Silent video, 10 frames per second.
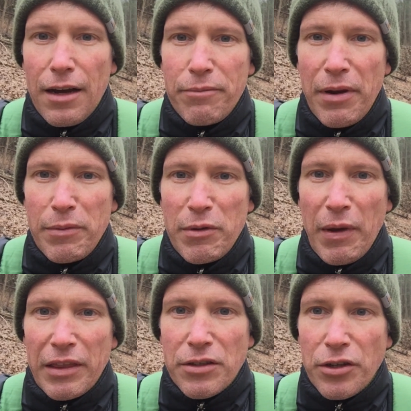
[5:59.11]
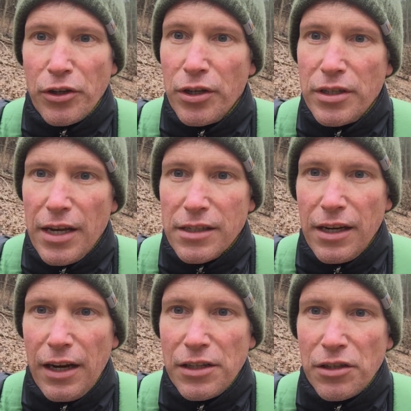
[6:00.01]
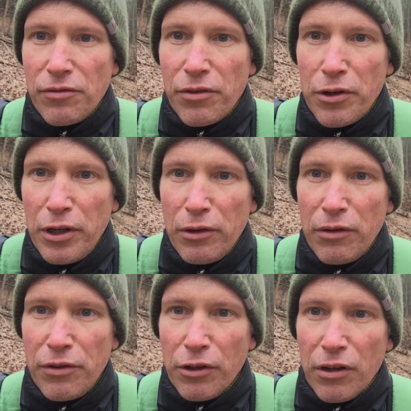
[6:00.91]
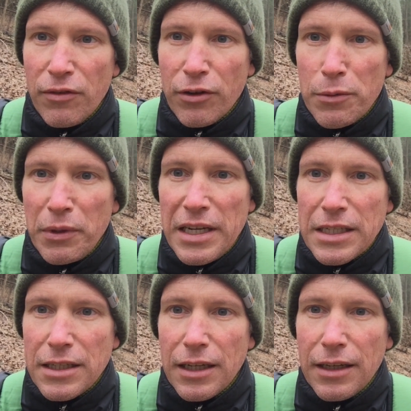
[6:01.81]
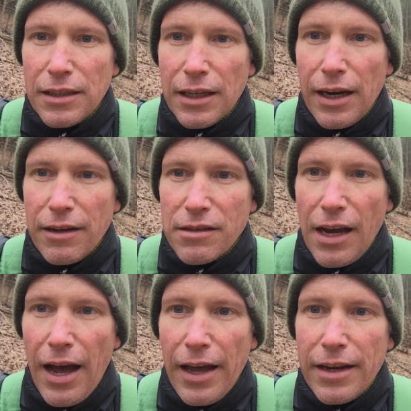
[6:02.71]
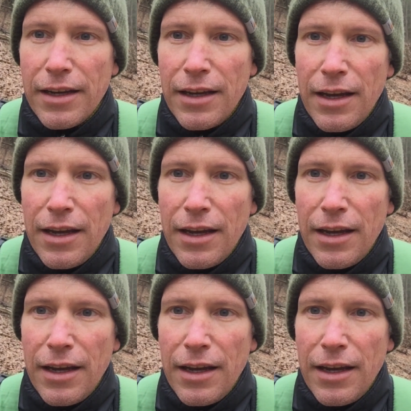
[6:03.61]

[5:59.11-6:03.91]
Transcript: maybe make this a good destination for you if you're looking for a place to get outside